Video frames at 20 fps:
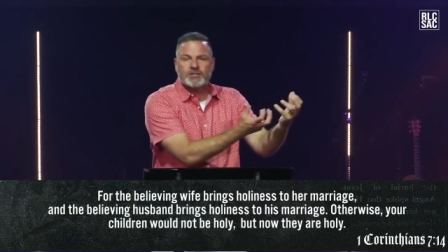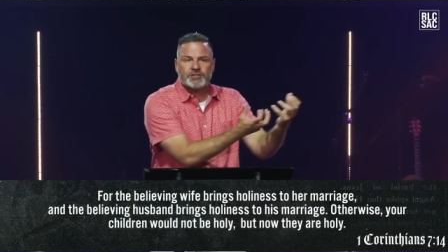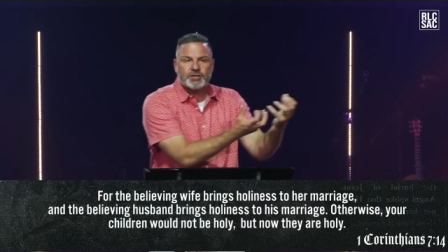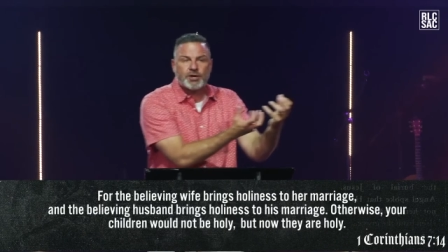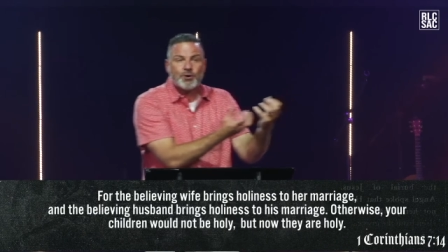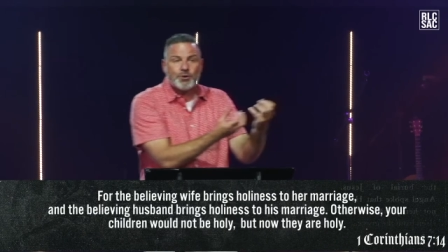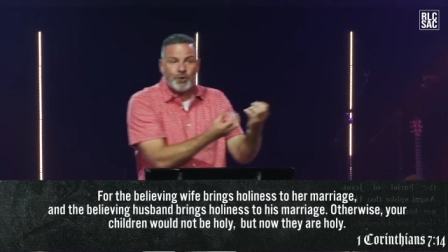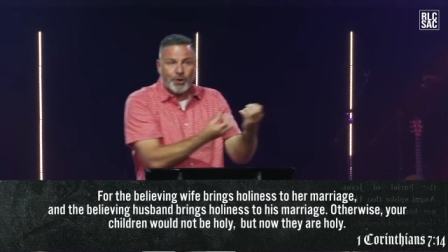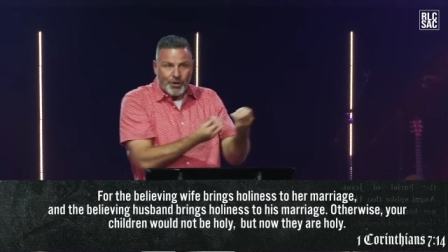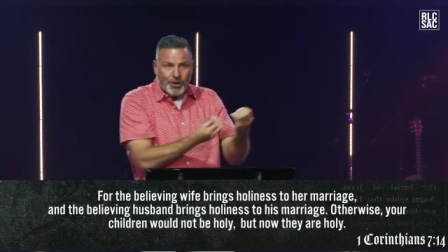
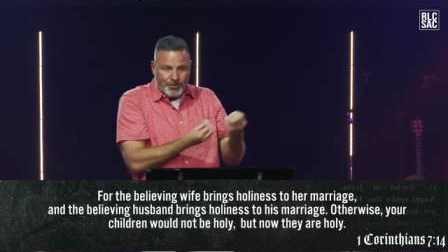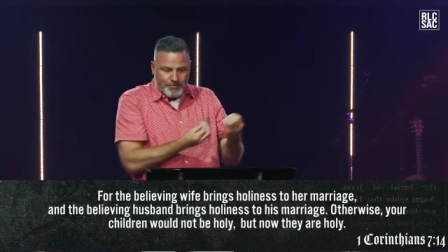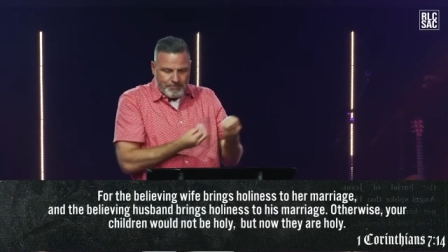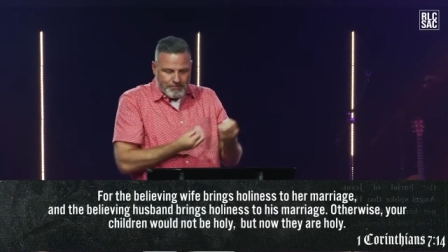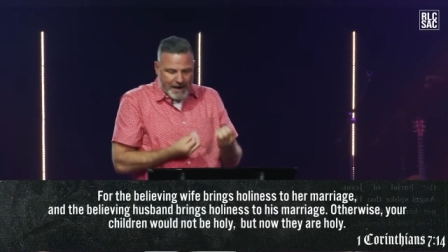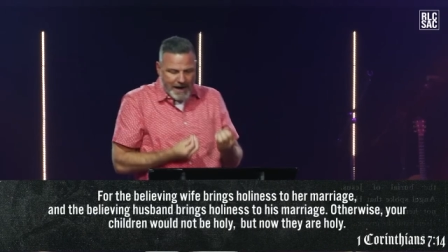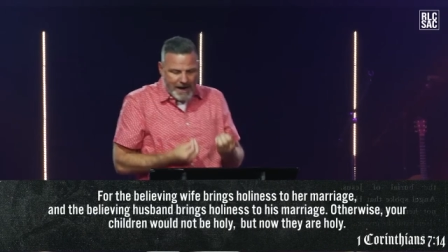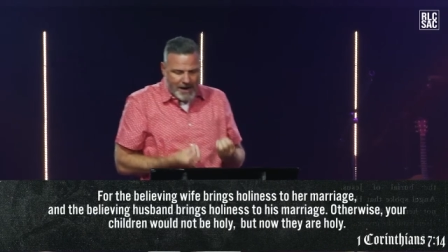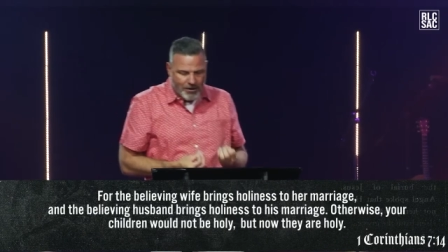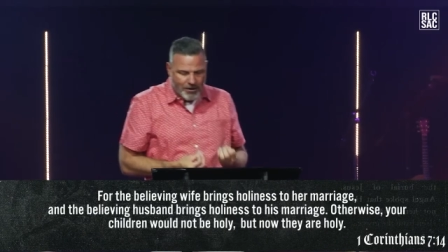to her
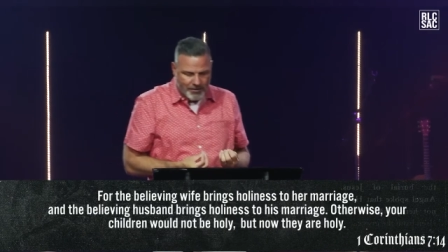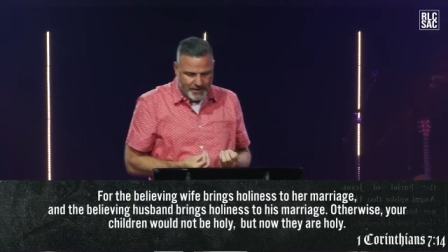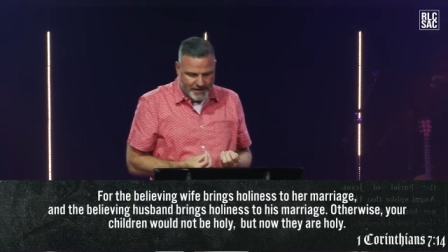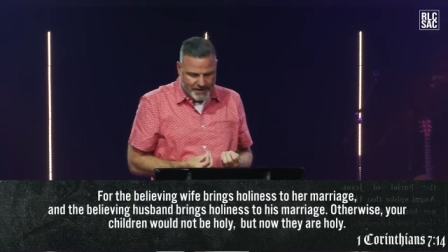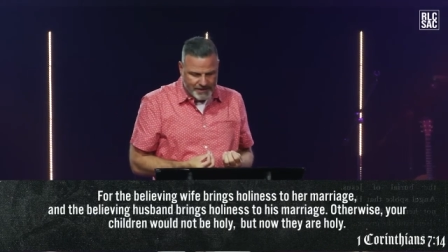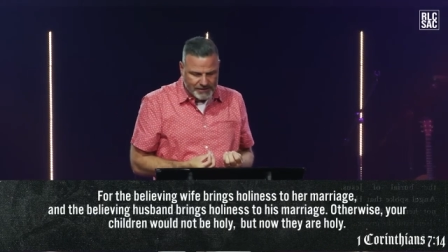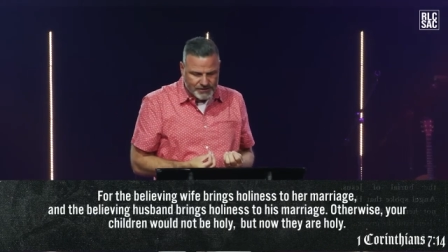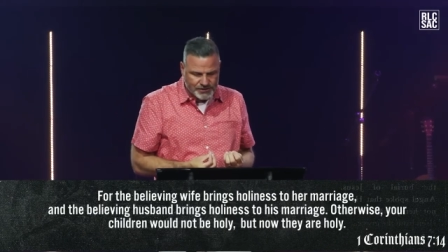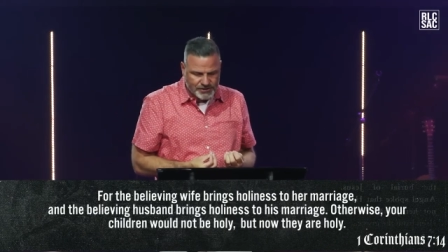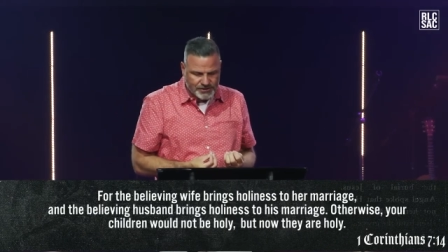
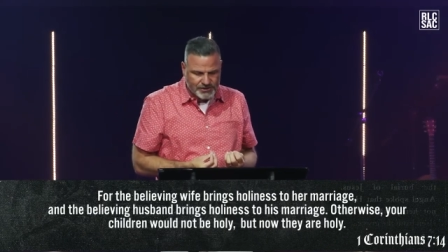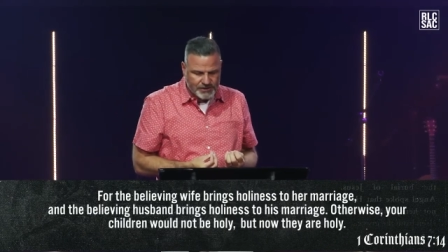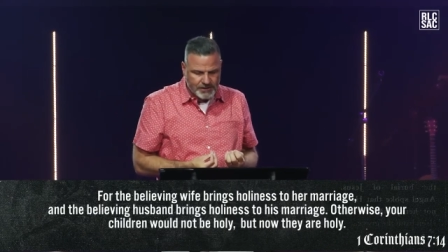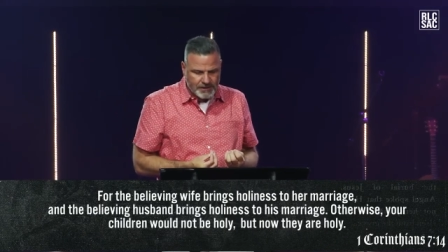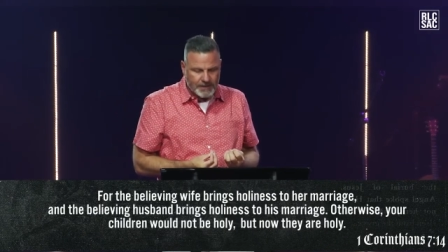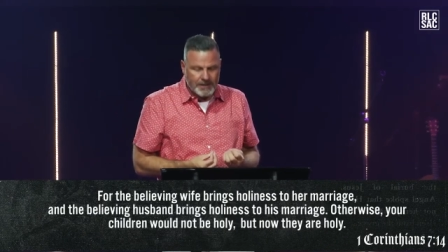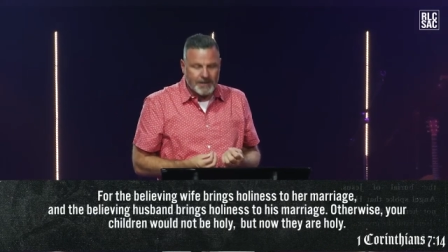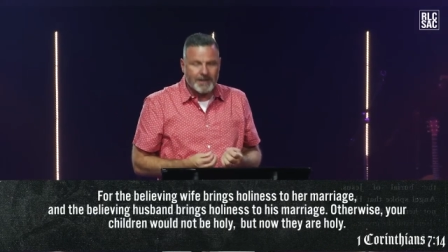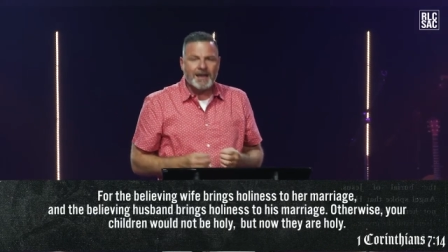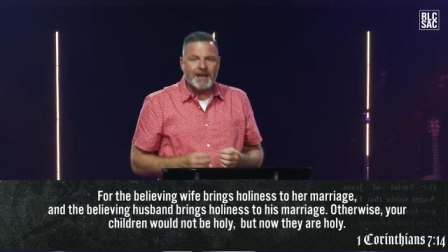marriage
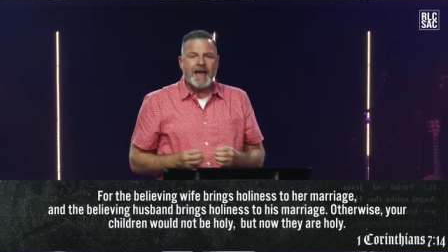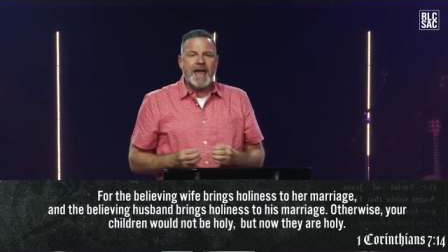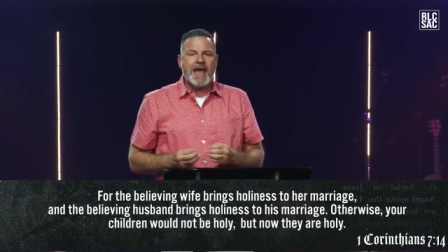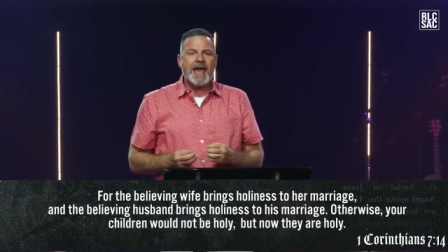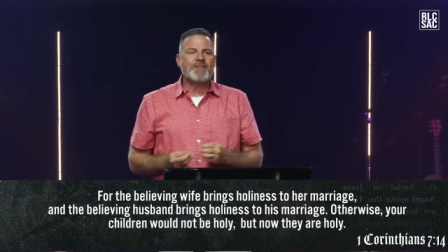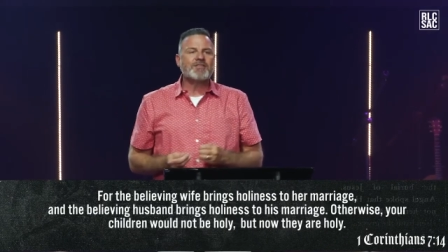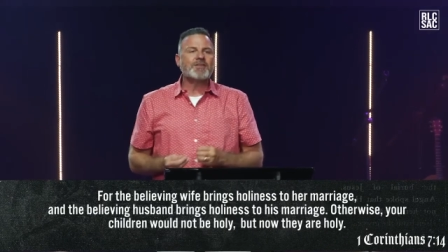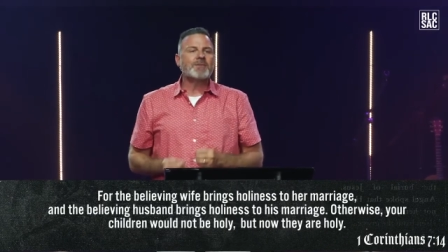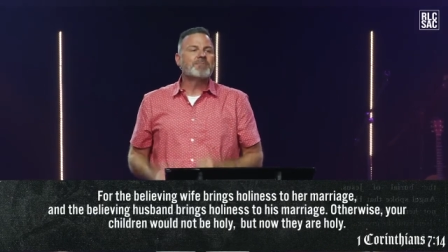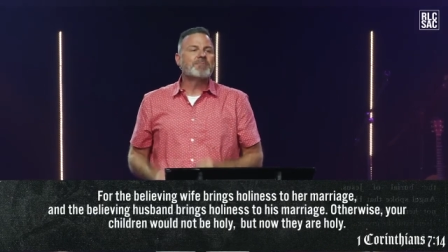
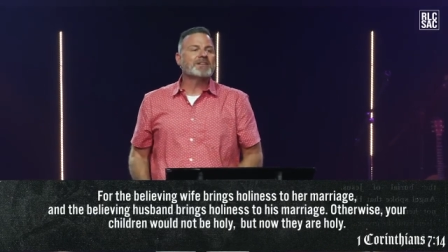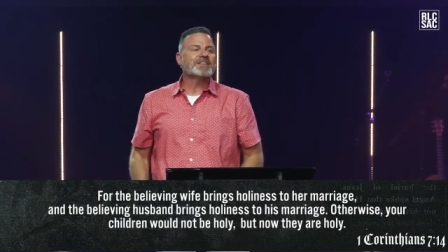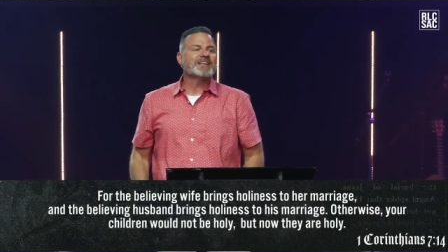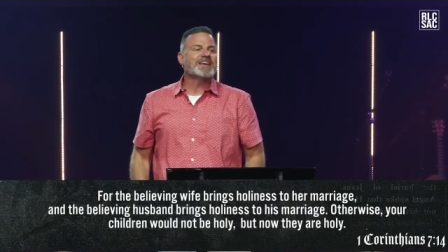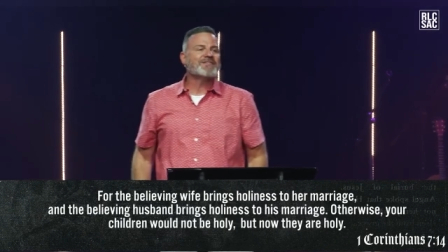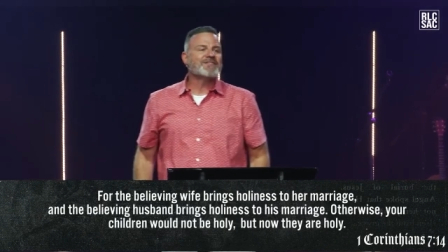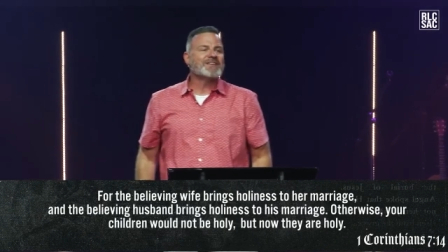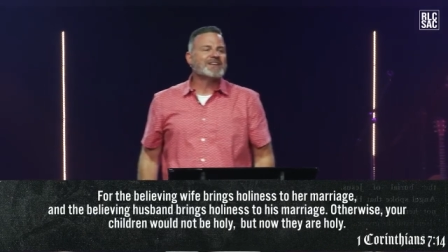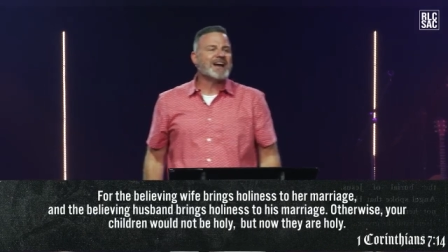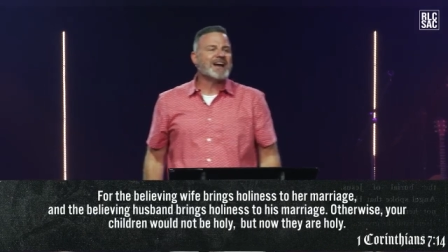and the
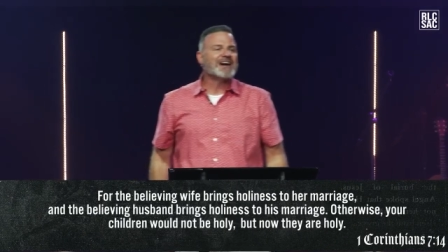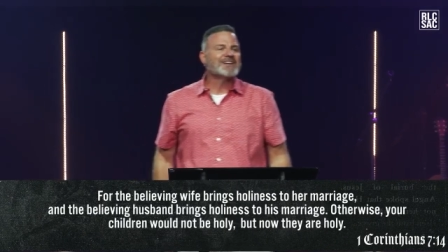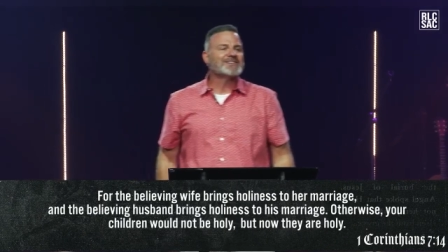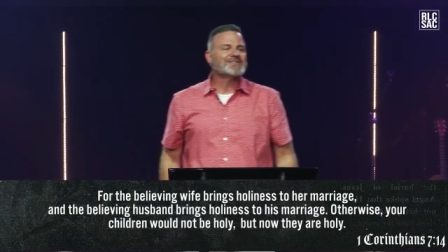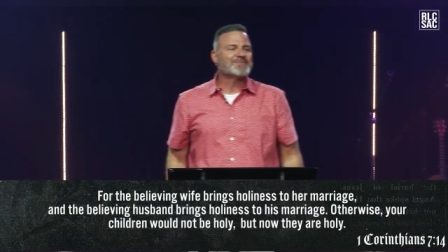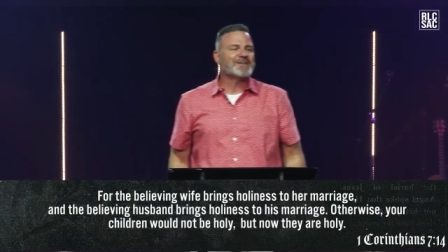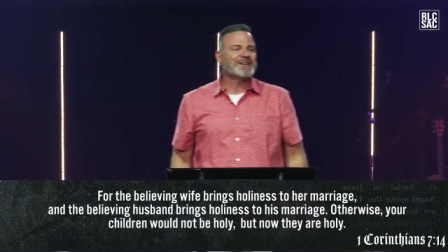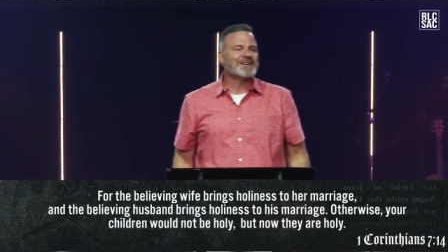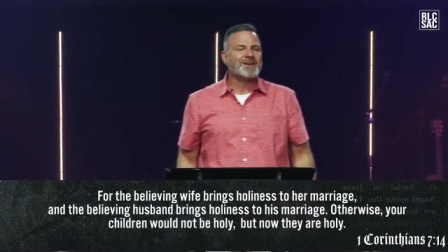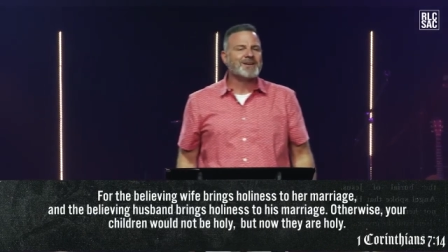believing
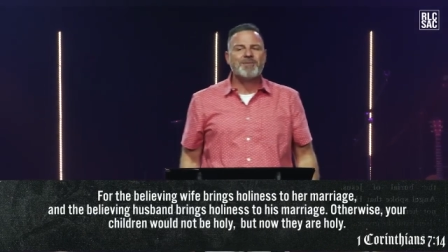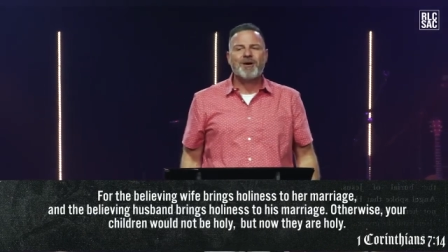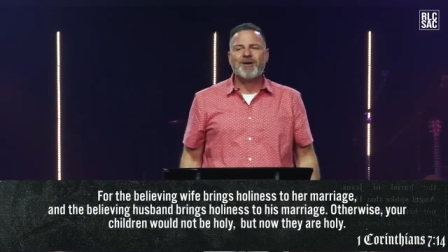husband.